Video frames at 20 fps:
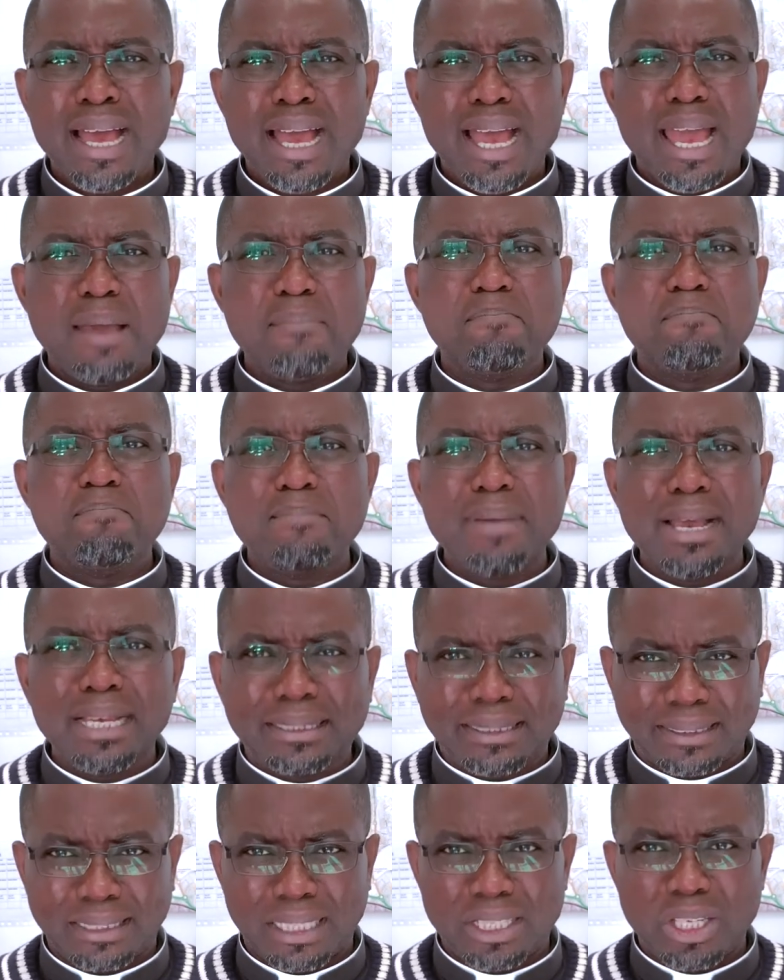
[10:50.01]
and
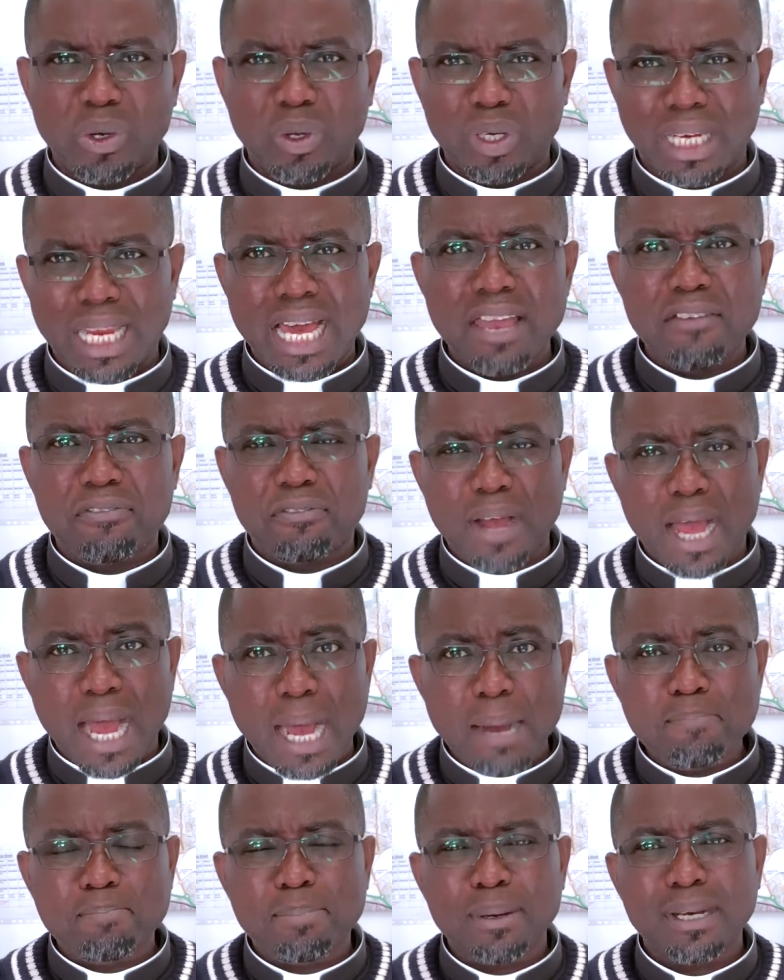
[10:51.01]
mess your life
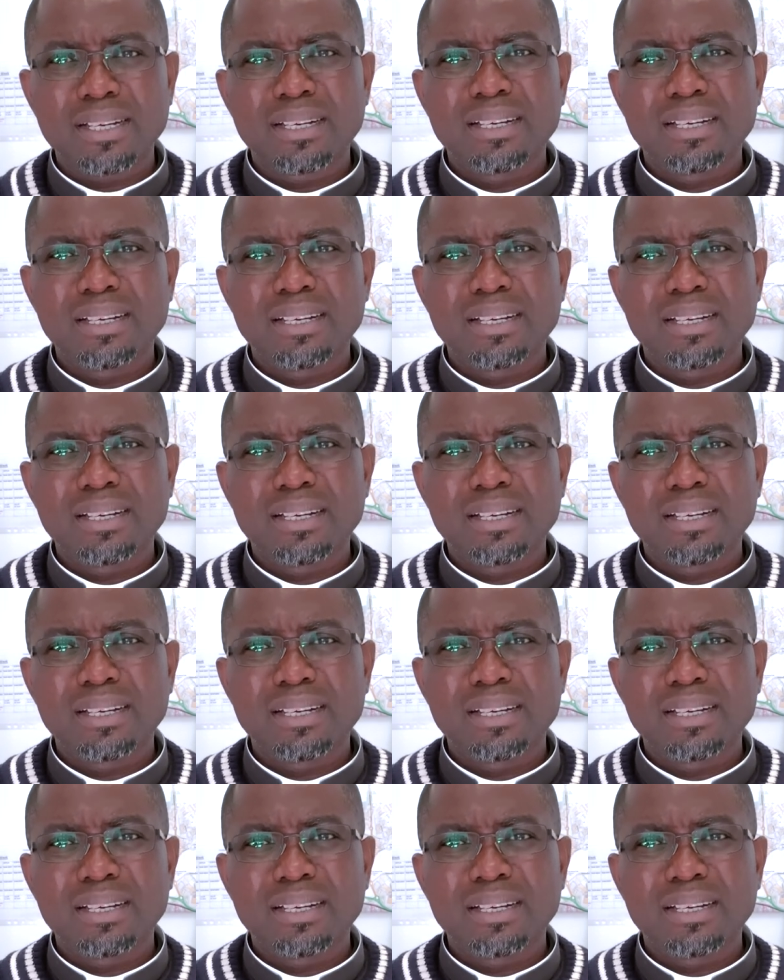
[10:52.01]
up